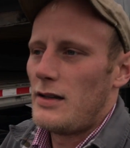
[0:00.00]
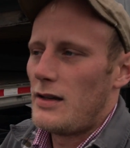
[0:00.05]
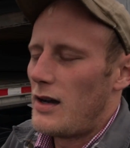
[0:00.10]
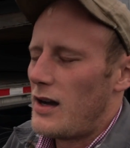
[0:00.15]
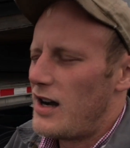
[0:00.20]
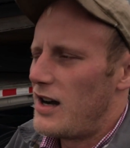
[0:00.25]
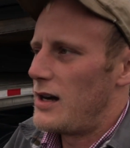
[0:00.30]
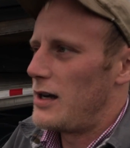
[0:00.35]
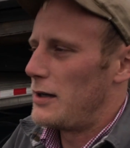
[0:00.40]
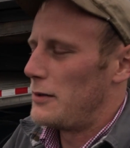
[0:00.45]

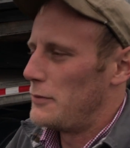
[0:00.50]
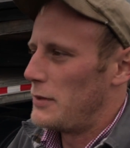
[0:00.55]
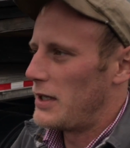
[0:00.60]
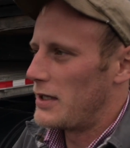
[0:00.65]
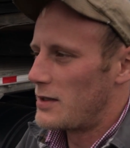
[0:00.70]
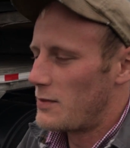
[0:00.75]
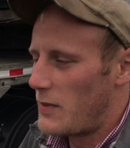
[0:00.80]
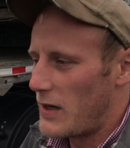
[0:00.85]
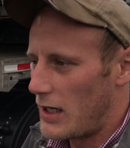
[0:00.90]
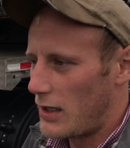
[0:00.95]

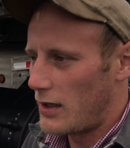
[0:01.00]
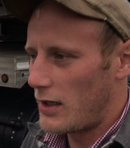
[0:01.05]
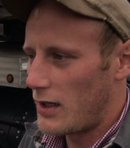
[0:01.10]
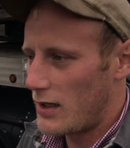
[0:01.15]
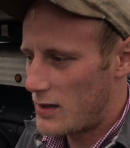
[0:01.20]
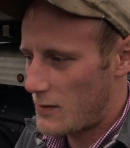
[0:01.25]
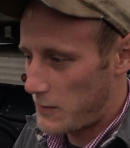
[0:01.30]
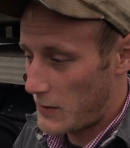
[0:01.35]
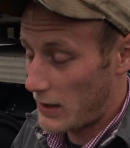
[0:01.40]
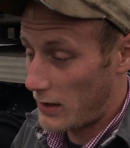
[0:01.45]
It's
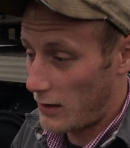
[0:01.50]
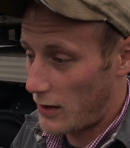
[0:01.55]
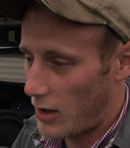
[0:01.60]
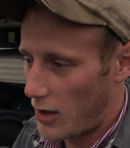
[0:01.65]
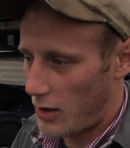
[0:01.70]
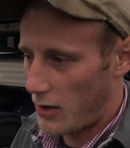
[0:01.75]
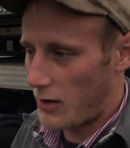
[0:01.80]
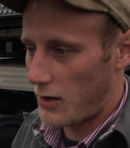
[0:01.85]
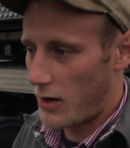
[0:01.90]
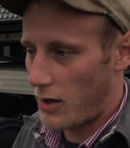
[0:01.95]
been
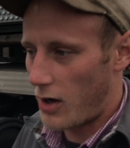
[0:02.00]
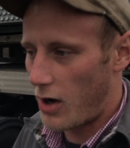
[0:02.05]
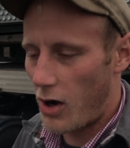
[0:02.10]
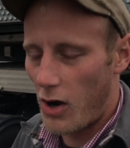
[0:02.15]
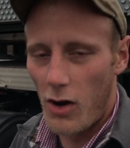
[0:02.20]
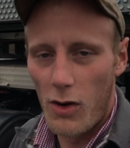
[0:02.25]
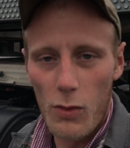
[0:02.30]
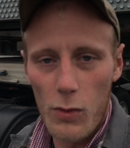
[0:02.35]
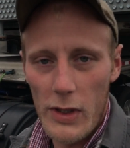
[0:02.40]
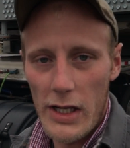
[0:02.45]
a
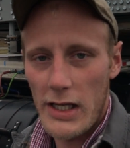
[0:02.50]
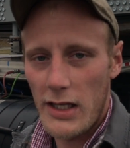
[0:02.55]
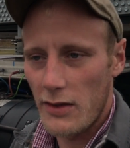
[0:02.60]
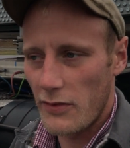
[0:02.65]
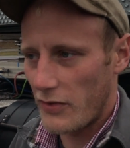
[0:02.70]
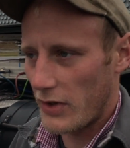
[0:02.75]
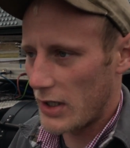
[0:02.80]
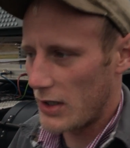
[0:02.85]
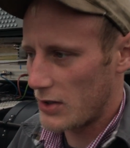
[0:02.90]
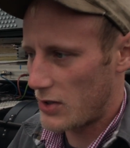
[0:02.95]
all week
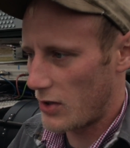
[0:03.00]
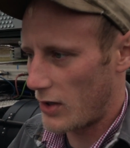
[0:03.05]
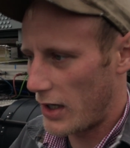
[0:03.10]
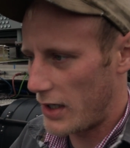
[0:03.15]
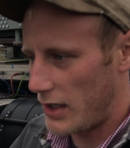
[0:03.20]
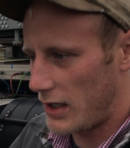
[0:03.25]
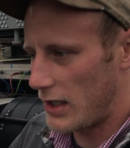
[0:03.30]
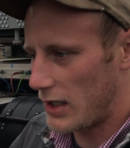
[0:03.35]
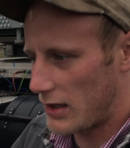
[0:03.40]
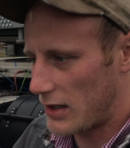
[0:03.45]
event
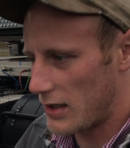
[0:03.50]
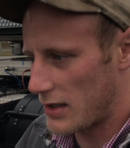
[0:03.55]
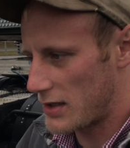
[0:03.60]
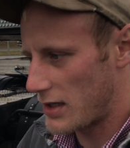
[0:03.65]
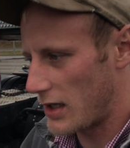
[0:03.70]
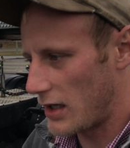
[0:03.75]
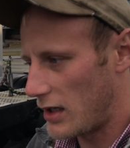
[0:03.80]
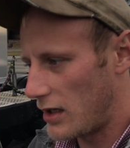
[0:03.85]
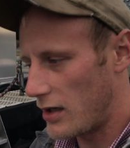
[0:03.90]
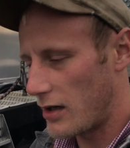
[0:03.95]
trying to get this
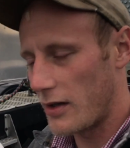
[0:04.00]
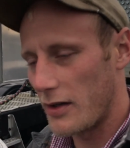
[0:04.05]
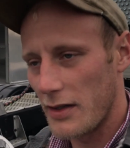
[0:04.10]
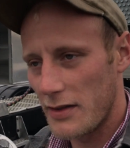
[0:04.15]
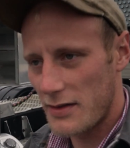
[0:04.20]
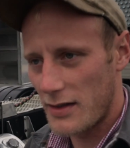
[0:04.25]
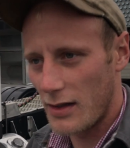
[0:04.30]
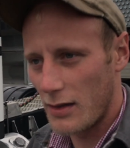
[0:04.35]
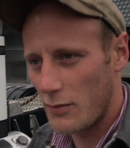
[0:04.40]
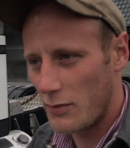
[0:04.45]
thing here, and
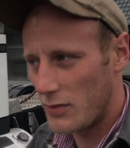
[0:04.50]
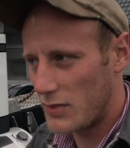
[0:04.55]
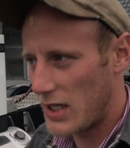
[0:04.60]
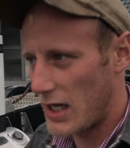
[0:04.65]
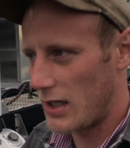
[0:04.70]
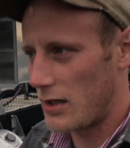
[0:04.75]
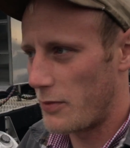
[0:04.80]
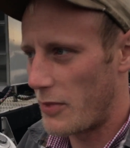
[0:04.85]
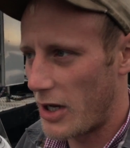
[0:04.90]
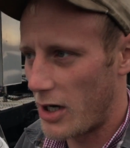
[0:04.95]
it's going to
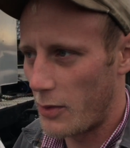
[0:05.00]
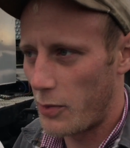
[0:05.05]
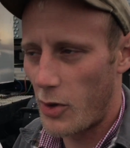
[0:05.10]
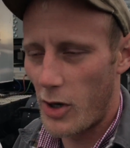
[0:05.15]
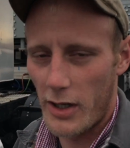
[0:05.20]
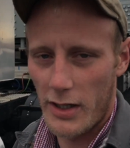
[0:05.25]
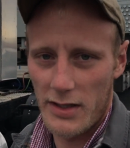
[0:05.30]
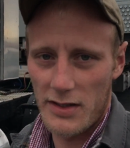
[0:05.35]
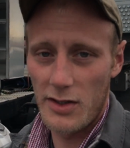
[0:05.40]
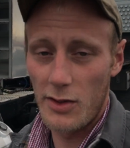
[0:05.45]
take the better
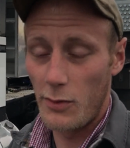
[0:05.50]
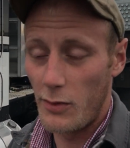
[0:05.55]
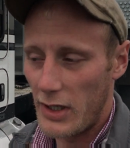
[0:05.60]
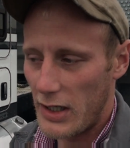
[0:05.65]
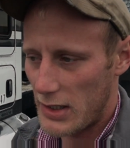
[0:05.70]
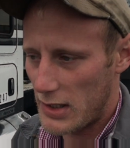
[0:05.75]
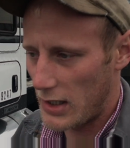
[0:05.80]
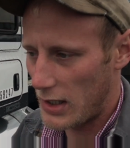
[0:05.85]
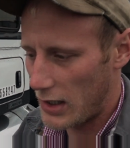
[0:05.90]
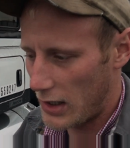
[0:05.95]
part of 2
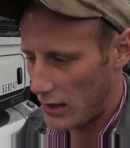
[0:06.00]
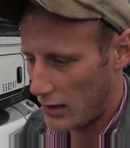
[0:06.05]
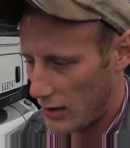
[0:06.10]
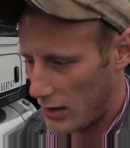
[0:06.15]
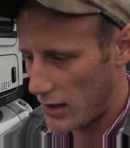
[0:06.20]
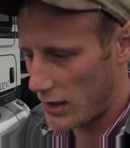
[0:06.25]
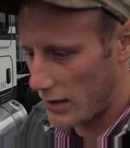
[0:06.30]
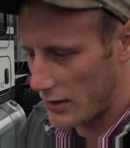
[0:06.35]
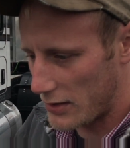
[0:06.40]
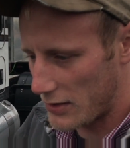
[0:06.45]
weeks to get it
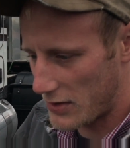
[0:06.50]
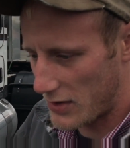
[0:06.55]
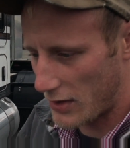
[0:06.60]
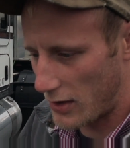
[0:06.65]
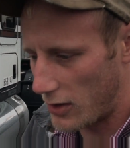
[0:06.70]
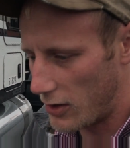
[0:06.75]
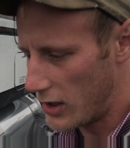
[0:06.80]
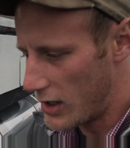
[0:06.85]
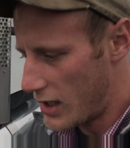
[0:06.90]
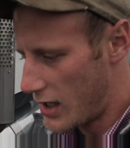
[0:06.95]
done.
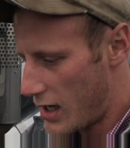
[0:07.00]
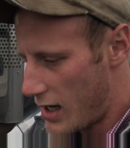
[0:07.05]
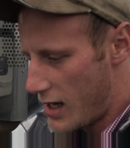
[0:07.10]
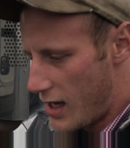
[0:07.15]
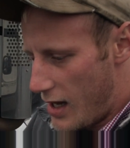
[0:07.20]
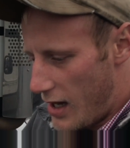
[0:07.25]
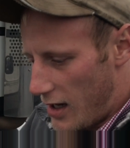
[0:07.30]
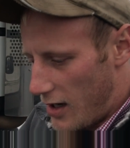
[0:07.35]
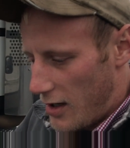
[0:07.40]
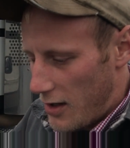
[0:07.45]
So,
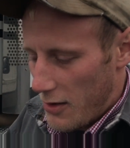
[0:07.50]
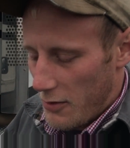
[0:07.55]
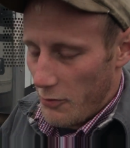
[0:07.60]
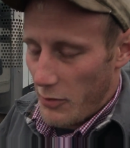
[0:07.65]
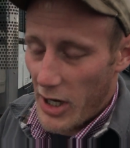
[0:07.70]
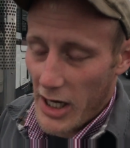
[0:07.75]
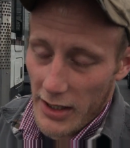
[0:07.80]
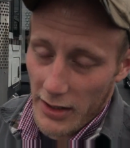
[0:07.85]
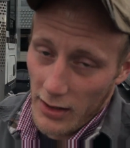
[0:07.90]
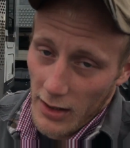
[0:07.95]

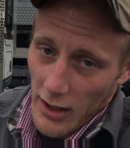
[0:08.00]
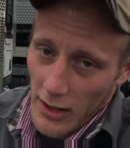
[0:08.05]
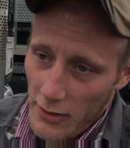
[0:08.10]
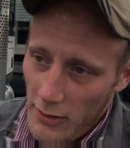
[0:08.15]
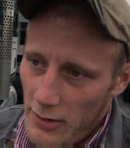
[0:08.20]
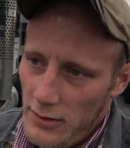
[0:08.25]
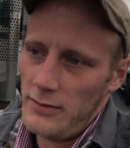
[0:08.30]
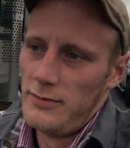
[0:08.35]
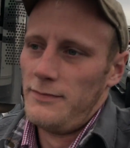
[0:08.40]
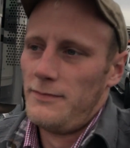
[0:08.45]
but you know,
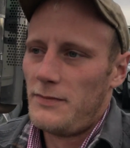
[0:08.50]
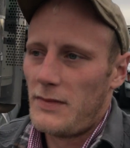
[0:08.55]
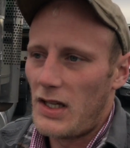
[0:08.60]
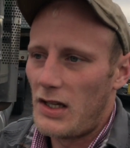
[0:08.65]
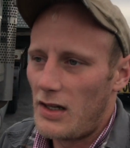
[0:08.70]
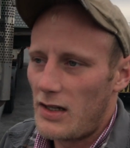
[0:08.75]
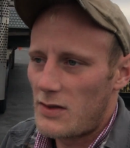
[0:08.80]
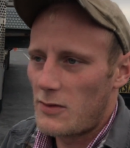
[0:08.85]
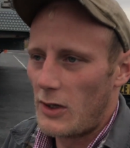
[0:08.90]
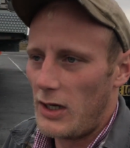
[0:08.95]

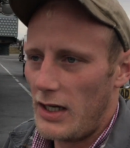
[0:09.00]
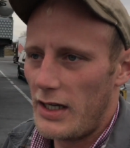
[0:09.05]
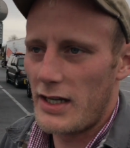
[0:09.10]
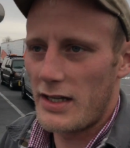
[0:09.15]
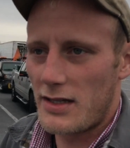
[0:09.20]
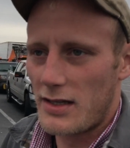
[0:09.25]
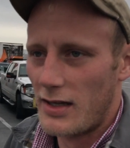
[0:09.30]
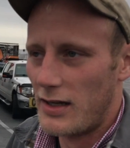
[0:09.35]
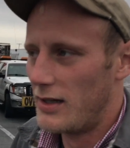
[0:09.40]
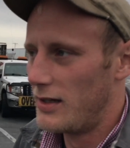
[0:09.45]
it is what it
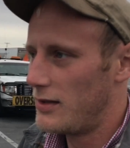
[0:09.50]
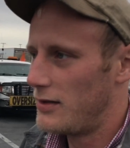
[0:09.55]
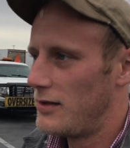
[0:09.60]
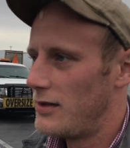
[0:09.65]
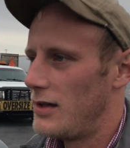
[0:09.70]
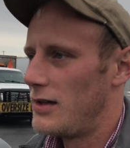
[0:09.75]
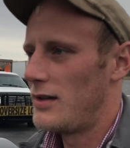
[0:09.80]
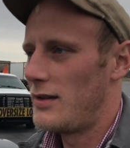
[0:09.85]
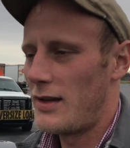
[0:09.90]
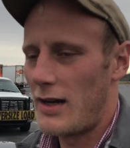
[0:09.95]
is,
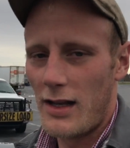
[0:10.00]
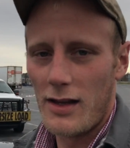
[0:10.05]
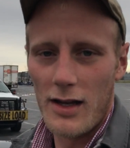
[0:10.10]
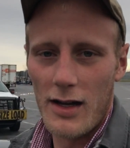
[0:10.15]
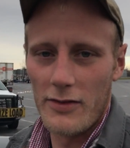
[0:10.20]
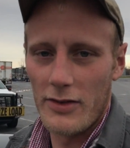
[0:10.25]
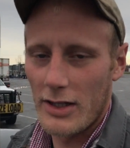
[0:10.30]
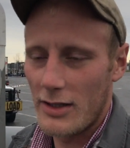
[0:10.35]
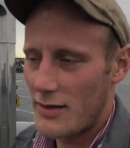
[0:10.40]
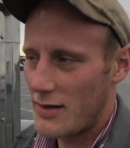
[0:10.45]
and I love it.